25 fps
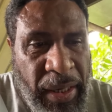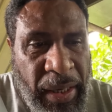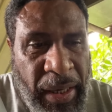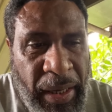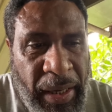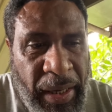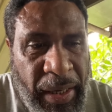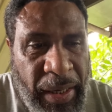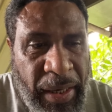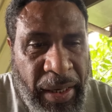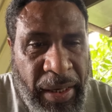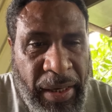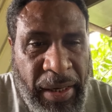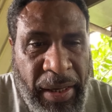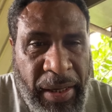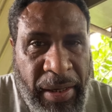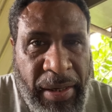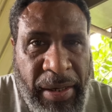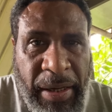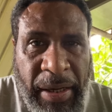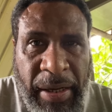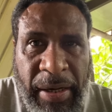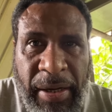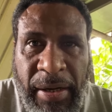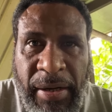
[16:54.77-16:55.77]
and
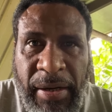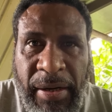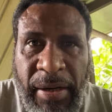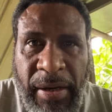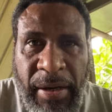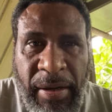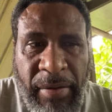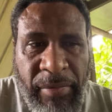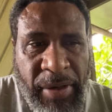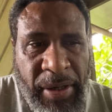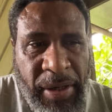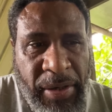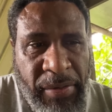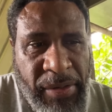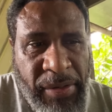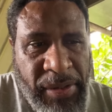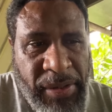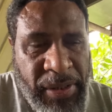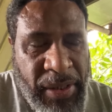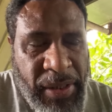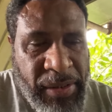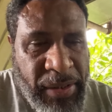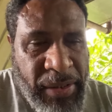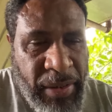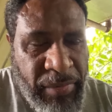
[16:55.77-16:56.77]
then
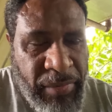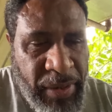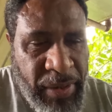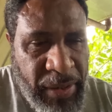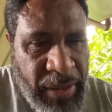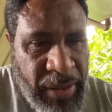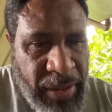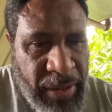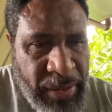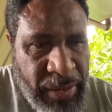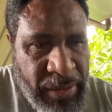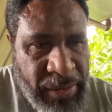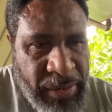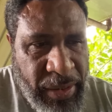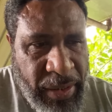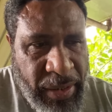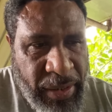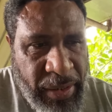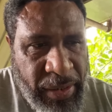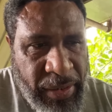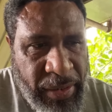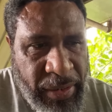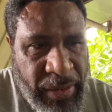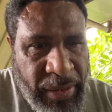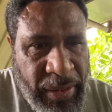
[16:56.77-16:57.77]
having a research, having
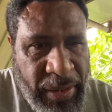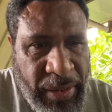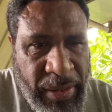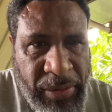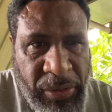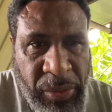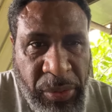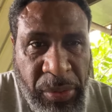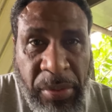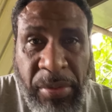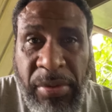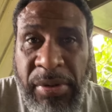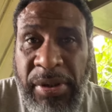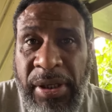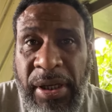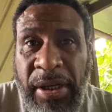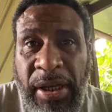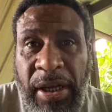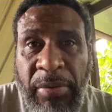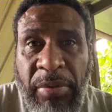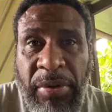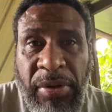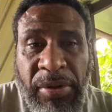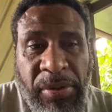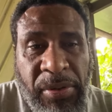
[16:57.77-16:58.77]
understanding the
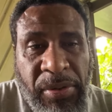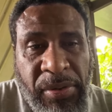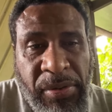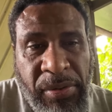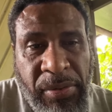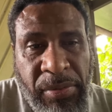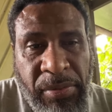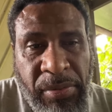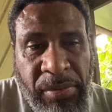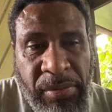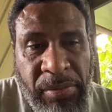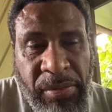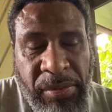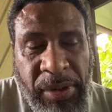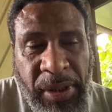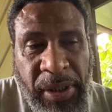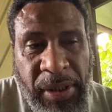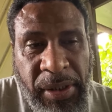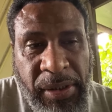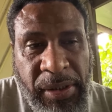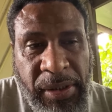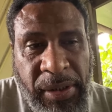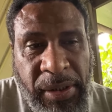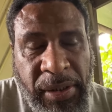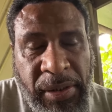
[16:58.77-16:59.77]
tools that I will use to
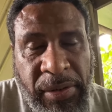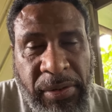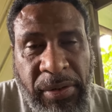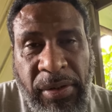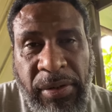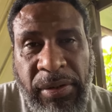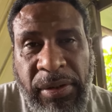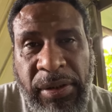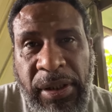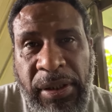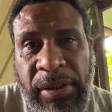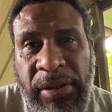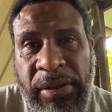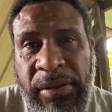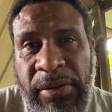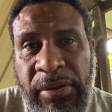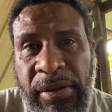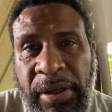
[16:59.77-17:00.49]
create content,